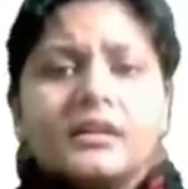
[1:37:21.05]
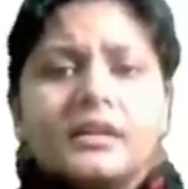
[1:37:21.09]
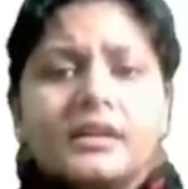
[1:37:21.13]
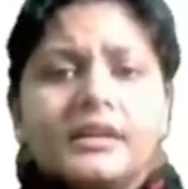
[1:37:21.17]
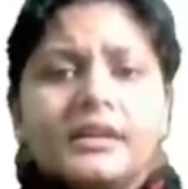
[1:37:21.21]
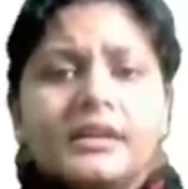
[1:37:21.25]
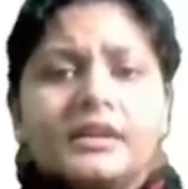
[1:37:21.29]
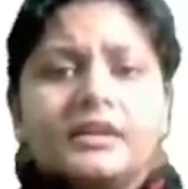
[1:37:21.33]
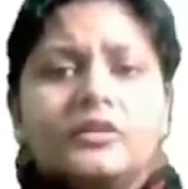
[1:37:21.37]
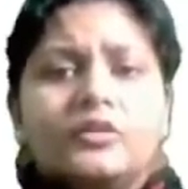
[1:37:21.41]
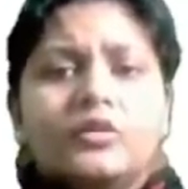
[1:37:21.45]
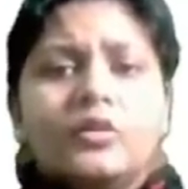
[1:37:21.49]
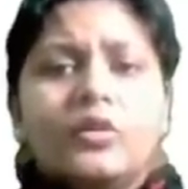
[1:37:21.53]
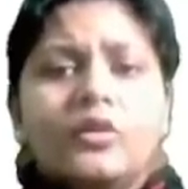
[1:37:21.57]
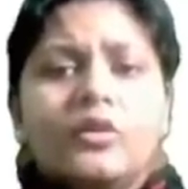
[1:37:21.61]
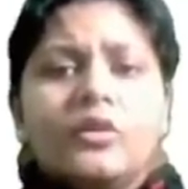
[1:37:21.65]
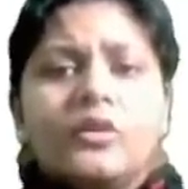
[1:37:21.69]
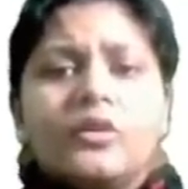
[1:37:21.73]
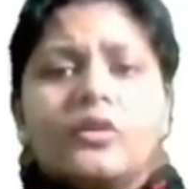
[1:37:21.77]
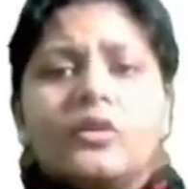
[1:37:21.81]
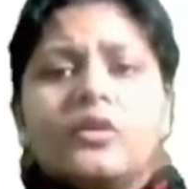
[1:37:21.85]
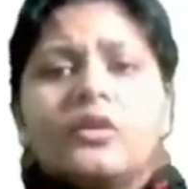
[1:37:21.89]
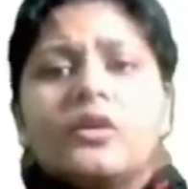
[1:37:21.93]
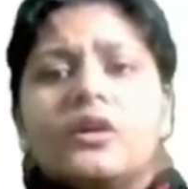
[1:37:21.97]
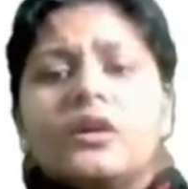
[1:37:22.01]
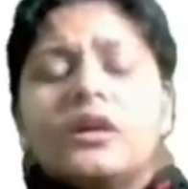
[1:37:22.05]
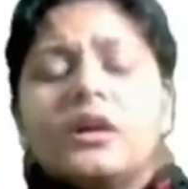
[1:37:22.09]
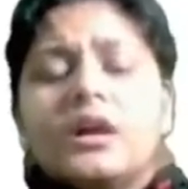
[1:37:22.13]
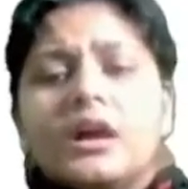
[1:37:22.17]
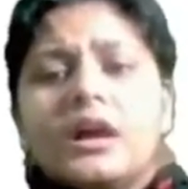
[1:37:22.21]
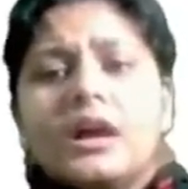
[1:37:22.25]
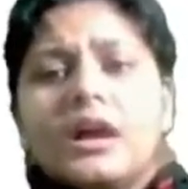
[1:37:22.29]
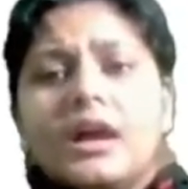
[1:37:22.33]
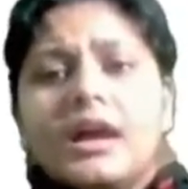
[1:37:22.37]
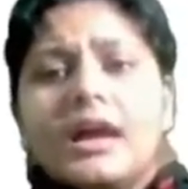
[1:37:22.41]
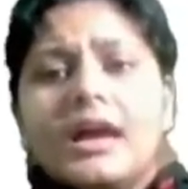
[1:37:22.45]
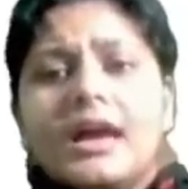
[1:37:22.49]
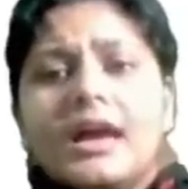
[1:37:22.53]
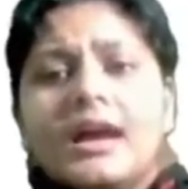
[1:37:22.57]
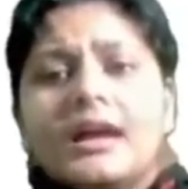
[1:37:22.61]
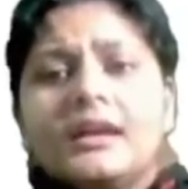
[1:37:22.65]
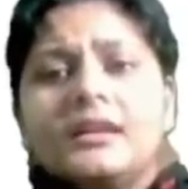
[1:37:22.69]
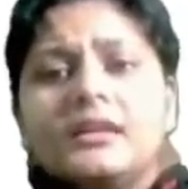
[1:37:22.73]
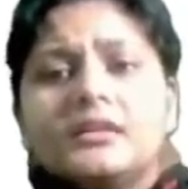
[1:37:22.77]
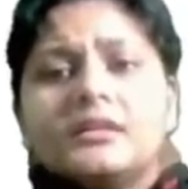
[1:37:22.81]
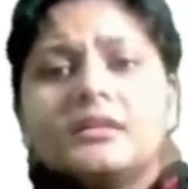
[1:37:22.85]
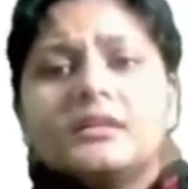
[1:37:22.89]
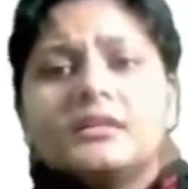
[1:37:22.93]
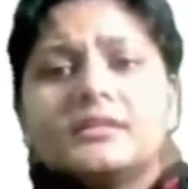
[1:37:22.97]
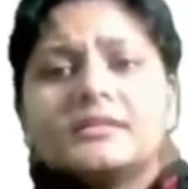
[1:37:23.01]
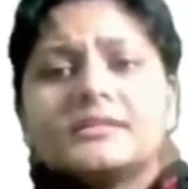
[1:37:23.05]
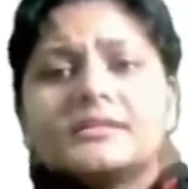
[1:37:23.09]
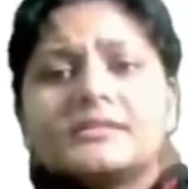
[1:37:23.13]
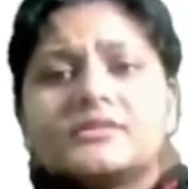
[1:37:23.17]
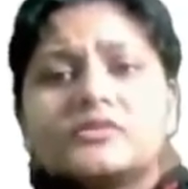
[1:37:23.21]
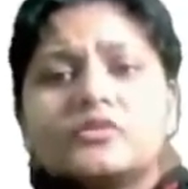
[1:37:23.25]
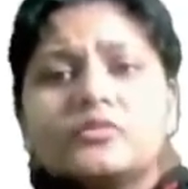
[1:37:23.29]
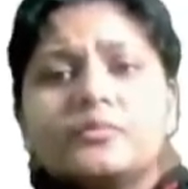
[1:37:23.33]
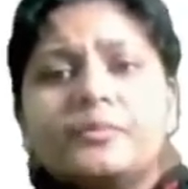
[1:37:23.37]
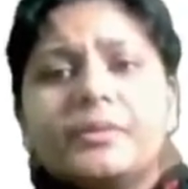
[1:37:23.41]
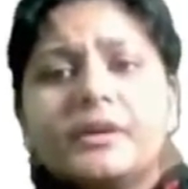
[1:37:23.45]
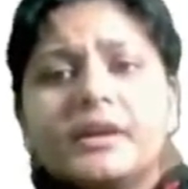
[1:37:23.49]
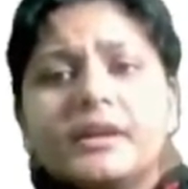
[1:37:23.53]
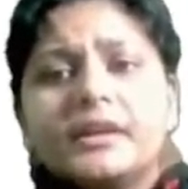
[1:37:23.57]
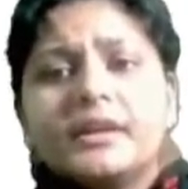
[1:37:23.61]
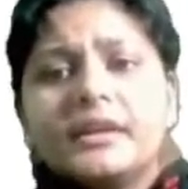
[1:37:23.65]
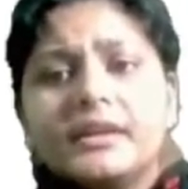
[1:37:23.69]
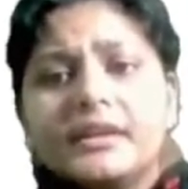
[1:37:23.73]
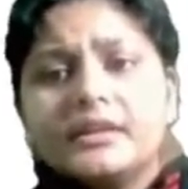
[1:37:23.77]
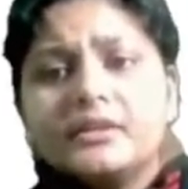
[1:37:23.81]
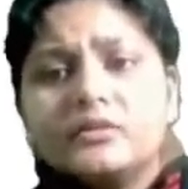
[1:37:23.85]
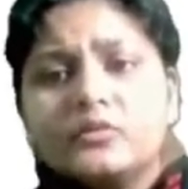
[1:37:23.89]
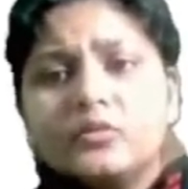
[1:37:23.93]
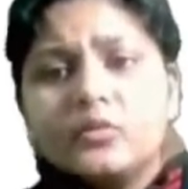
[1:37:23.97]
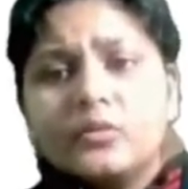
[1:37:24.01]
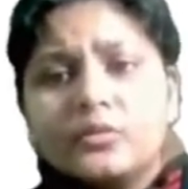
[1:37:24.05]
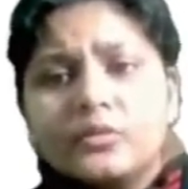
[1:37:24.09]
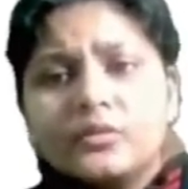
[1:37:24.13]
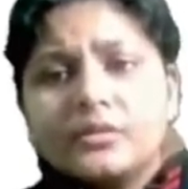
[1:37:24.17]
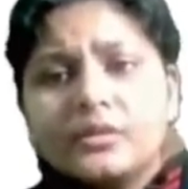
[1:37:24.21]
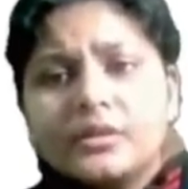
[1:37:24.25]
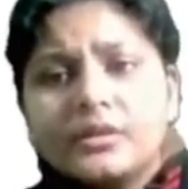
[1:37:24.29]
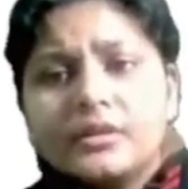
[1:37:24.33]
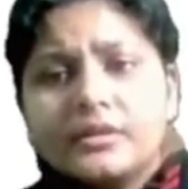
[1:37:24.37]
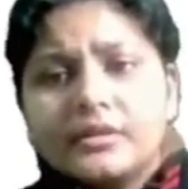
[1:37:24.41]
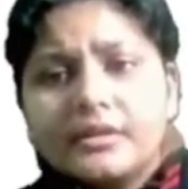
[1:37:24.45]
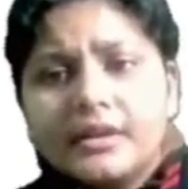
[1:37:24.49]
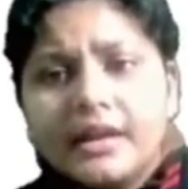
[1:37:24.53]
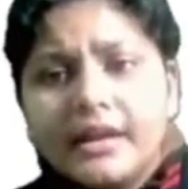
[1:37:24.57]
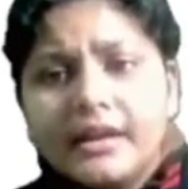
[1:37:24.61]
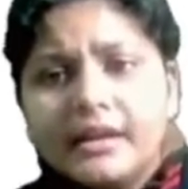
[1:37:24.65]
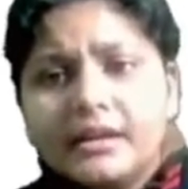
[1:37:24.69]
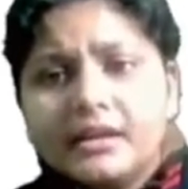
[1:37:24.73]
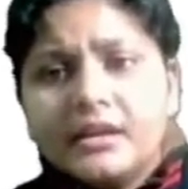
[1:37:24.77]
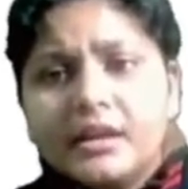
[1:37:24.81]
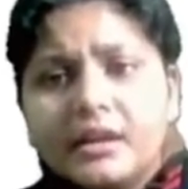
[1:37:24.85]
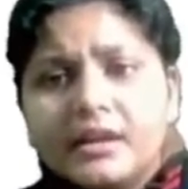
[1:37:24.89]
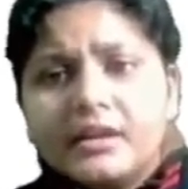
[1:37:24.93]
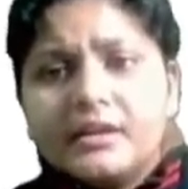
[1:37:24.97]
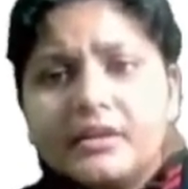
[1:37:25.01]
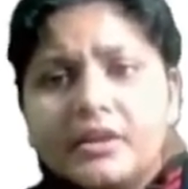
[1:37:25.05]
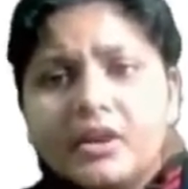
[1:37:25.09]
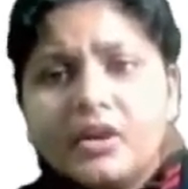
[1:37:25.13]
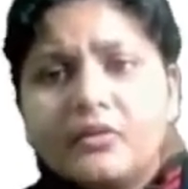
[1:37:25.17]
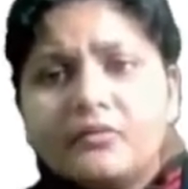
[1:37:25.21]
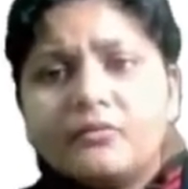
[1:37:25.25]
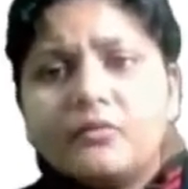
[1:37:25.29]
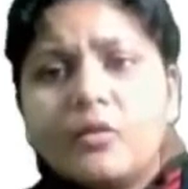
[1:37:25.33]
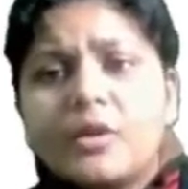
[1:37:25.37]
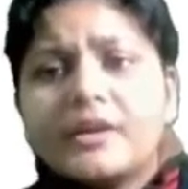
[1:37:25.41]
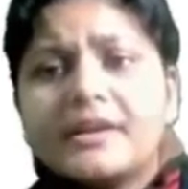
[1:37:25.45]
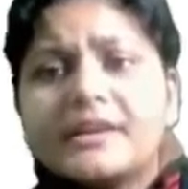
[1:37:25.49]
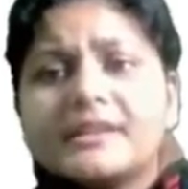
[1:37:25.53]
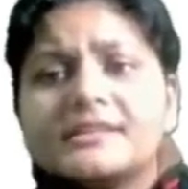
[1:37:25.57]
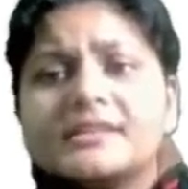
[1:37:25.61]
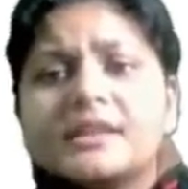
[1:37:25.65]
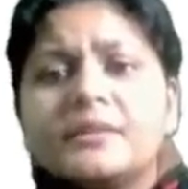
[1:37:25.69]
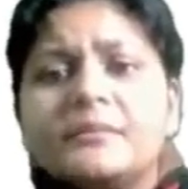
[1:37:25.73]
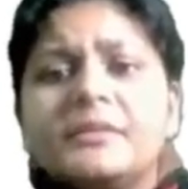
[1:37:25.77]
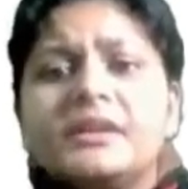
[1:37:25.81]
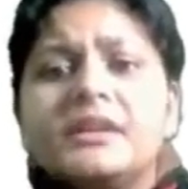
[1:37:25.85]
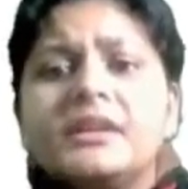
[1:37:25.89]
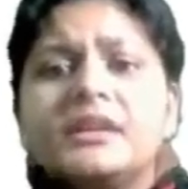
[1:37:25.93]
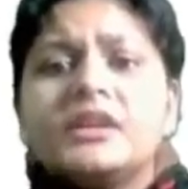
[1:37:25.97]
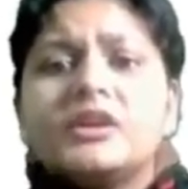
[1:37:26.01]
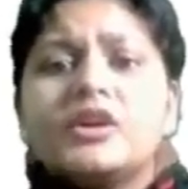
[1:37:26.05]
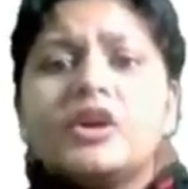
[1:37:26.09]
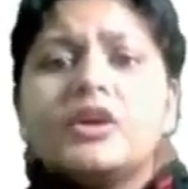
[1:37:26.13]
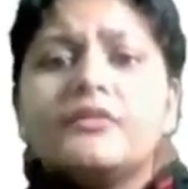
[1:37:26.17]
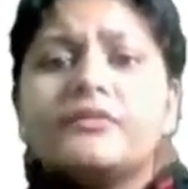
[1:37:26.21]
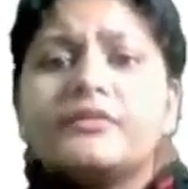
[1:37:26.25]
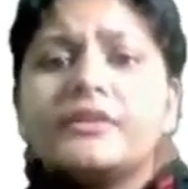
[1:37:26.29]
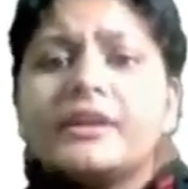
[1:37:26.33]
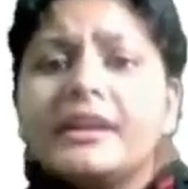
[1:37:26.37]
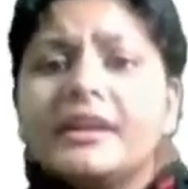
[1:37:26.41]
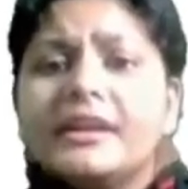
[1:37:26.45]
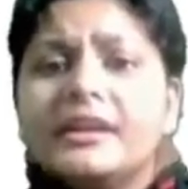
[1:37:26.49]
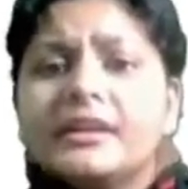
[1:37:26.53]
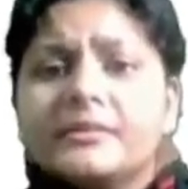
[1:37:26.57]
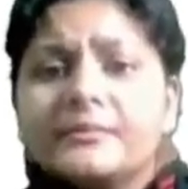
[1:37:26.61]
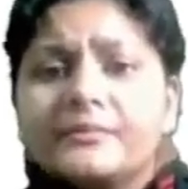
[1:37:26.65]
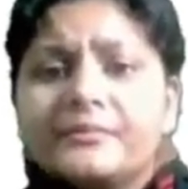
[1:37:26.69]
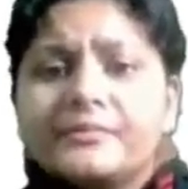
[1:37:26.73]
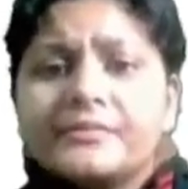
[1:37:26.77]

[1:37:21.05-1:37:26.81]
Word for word: ego and super ego, right? Now what is the meaning of id?